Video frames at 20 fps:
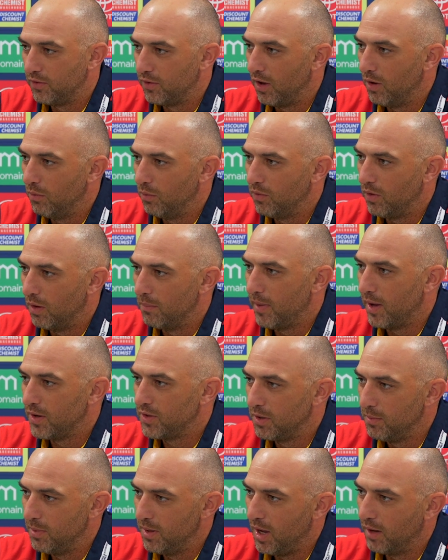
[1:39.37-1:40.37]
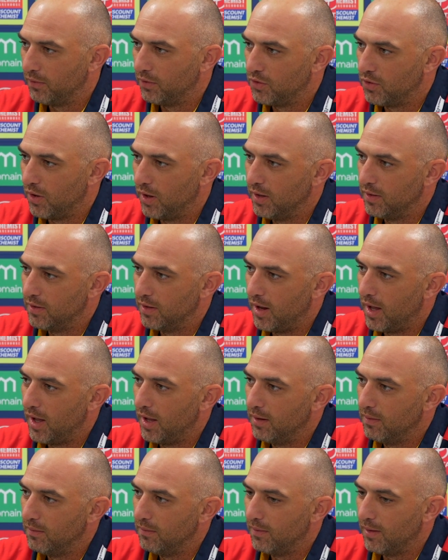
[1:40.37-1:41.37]
So we've got match committee after training
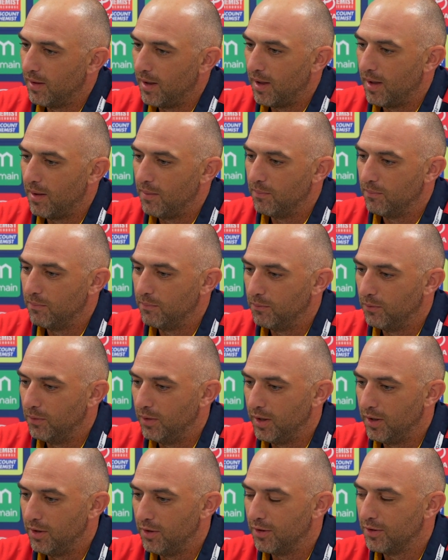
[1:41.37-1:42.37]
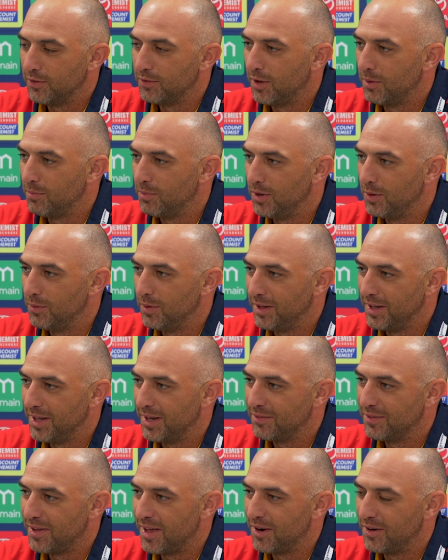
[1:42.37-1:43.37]
today, and we'll let you guys know pretty quickly
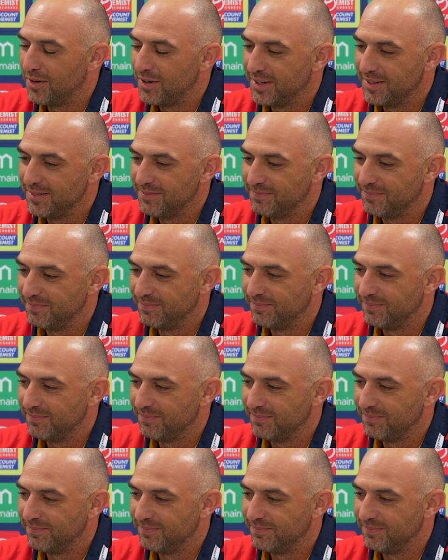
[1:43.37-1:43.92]
after that, I reckon.